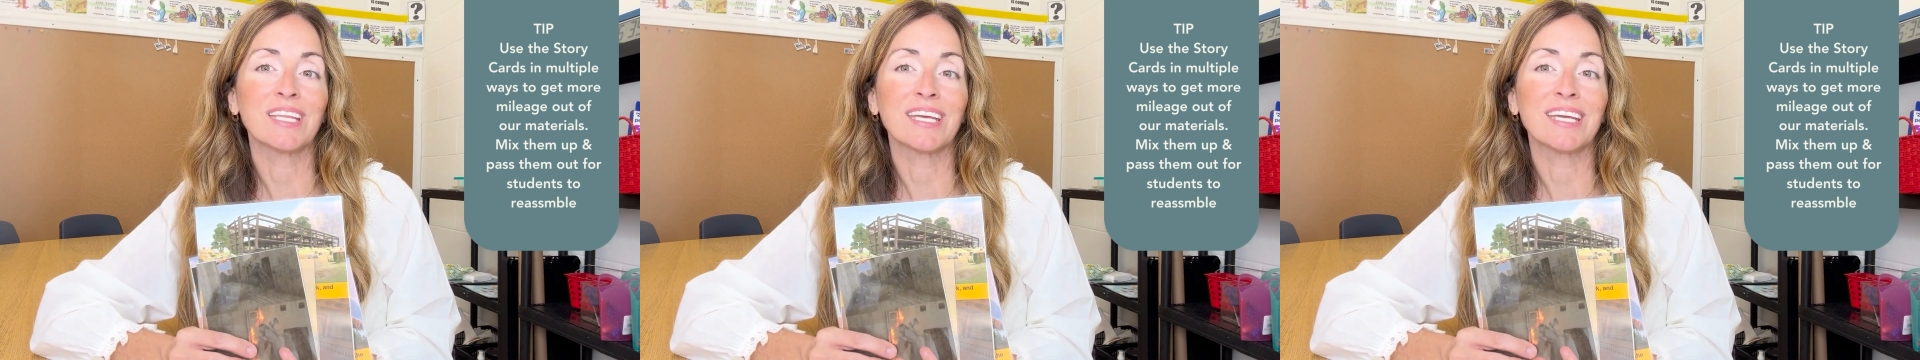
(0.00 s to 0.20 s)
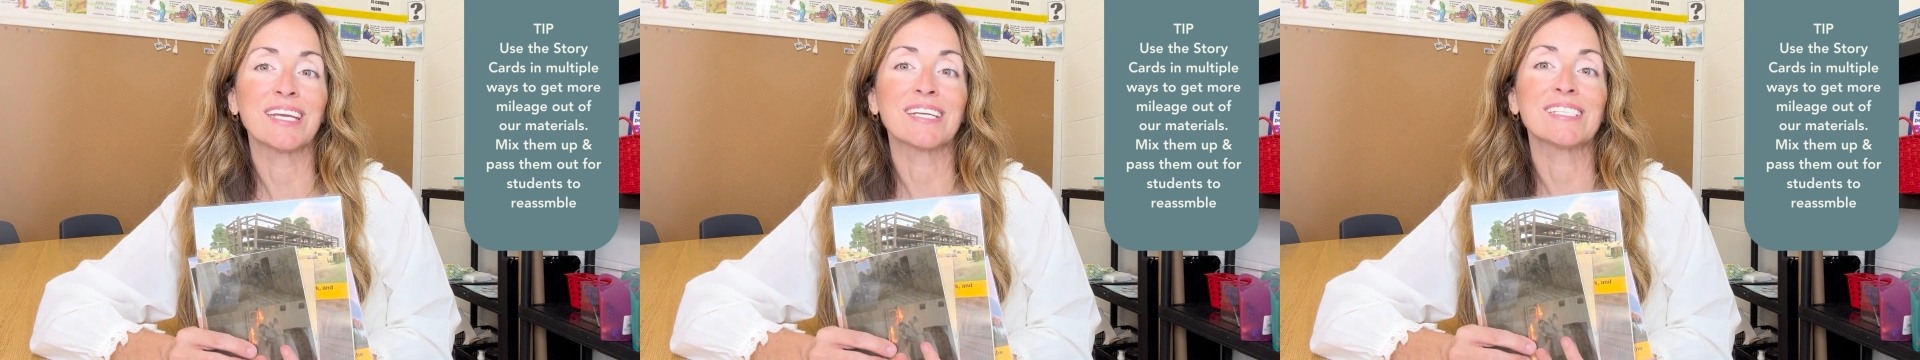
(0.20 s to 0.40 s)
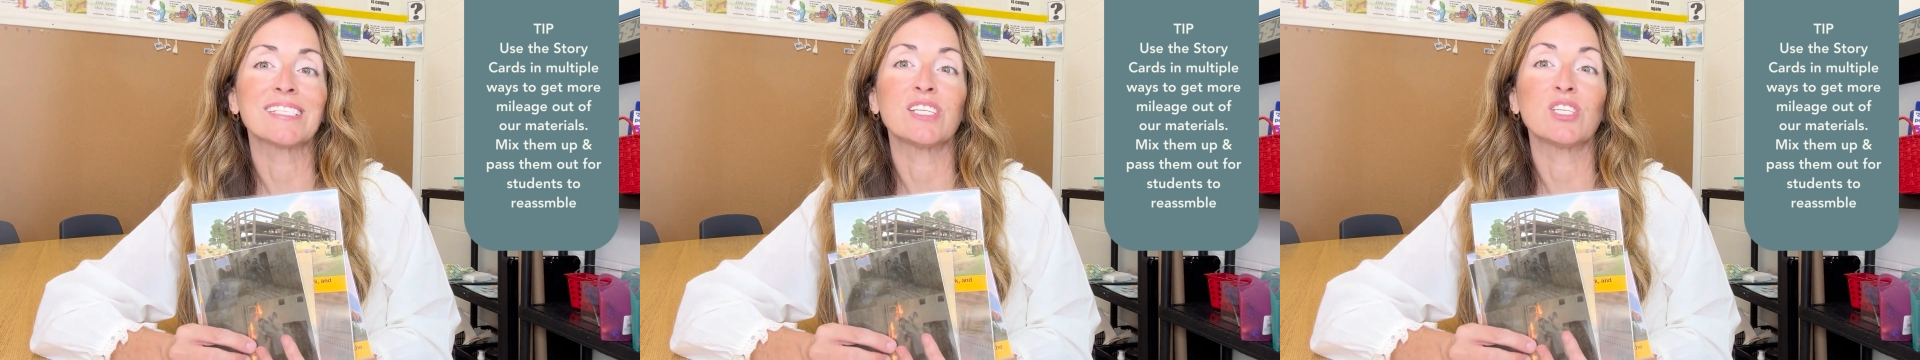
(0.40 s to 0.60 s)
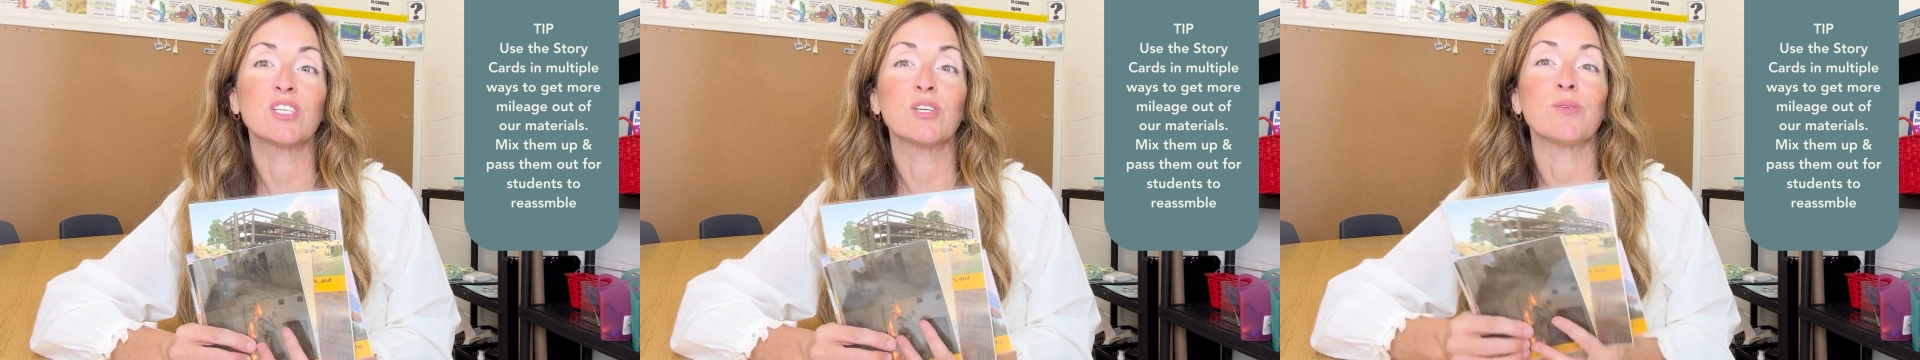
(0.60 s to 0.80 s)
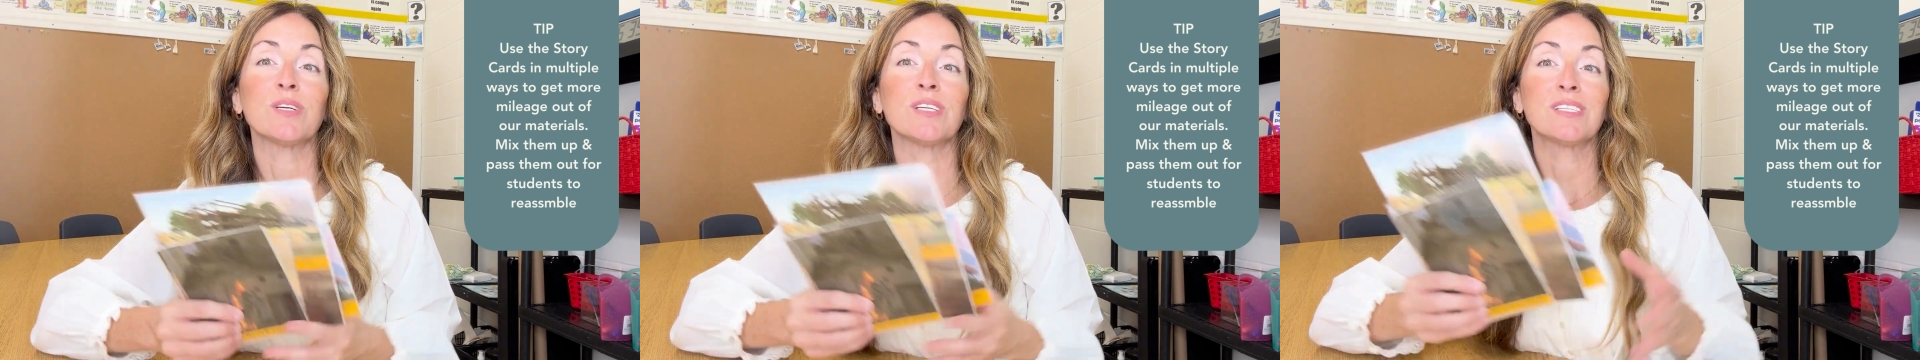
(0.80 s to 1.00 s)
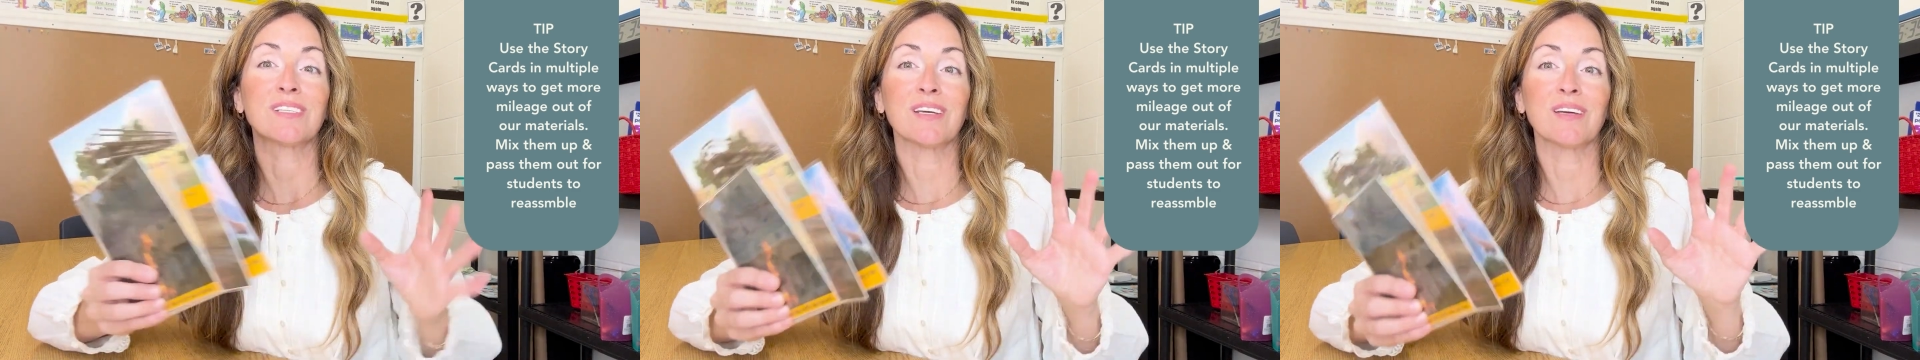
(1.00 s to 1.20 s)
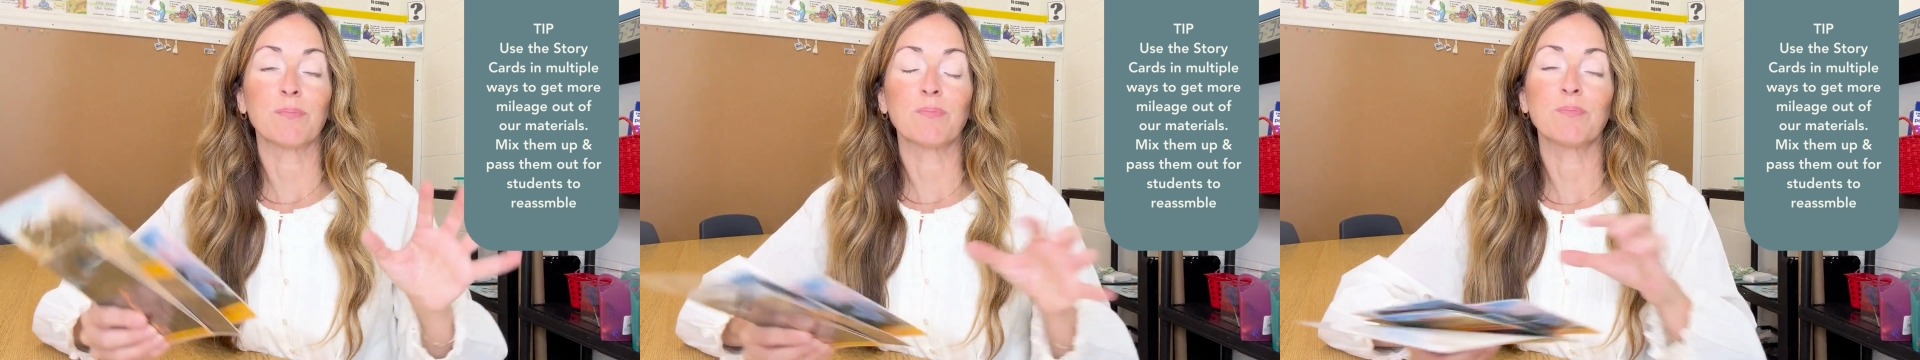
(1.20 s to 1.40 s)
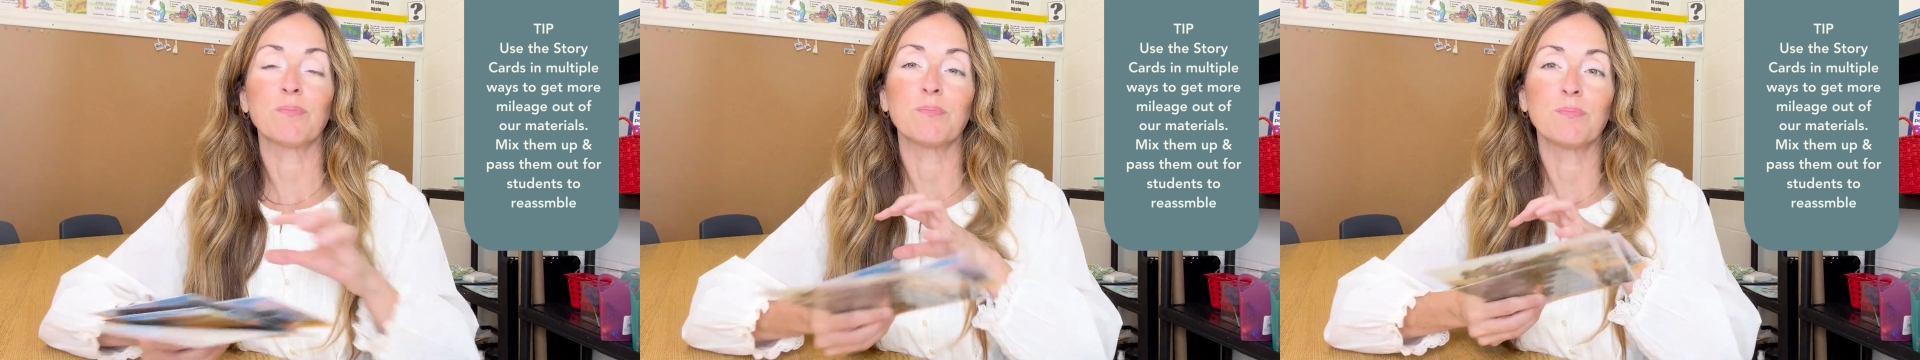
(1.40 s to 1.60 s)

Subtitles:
things to do is to